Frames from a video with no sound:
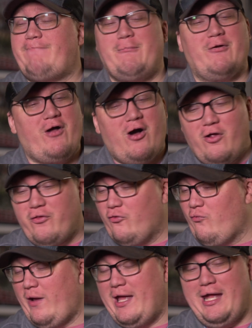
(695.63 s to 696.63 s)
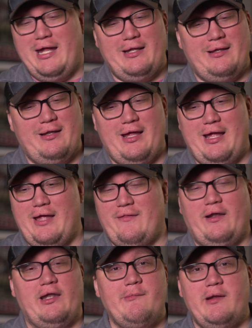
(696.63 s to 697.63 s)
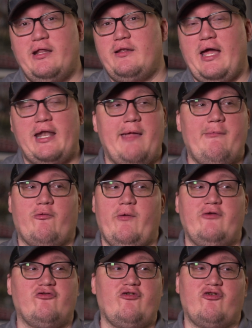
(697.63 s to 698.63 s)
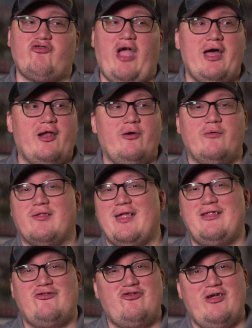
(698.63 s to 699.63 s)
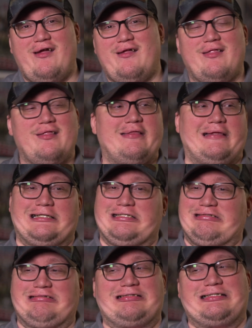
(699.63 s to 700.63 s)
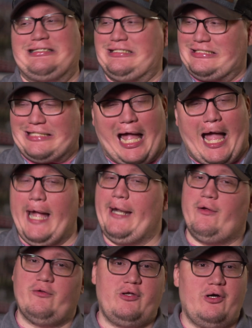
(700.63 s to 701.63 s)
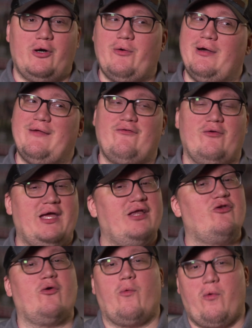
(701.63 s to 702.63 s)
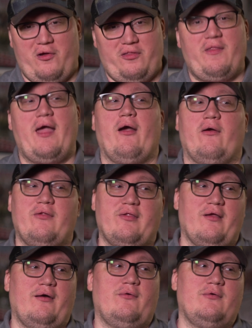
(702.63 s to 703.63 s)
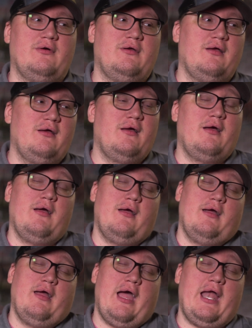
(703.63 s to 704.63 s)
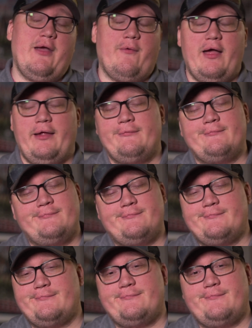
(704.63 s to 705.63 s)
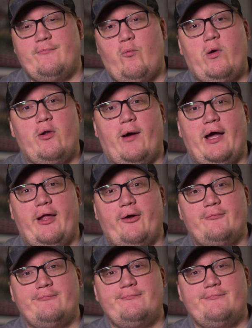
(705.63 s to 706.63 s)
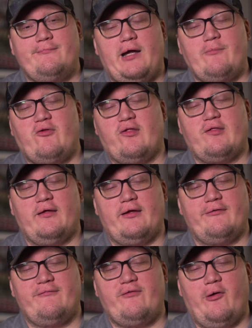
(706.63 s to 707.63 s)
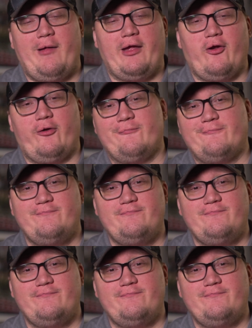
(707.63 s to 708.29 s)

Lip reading: But with all the grain and the limited dynamic range in the shadows, it just, I don't know if you're getting your worth there. So anyway, what do I know? I'm just a filmmaker.